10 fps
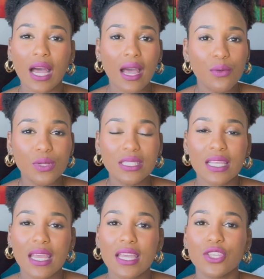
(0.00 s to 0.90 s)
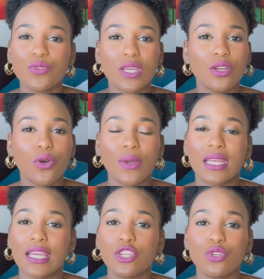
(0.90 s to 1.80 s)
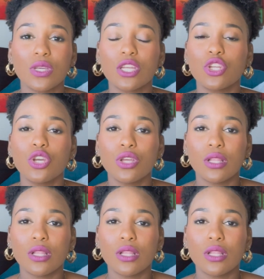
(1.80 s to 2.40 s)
I would say you can go in and you can